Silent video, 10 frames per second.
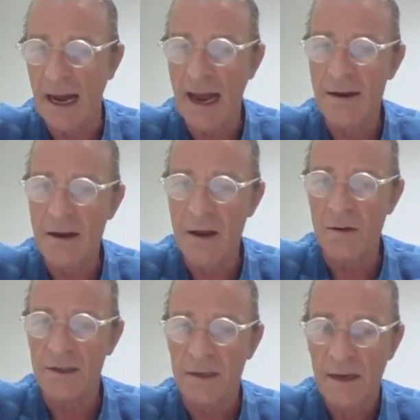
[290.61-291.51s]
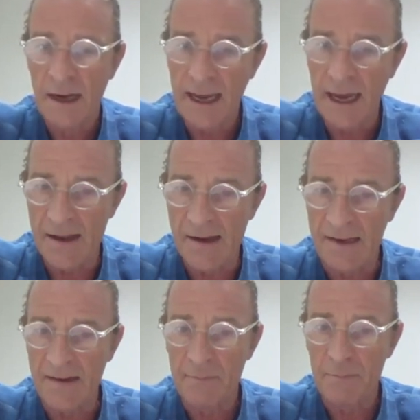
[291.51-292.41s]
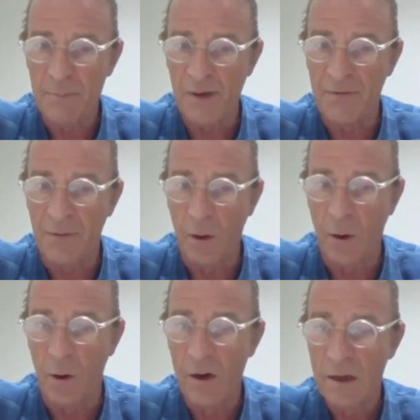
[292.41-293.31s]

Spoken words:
And note, again, this is before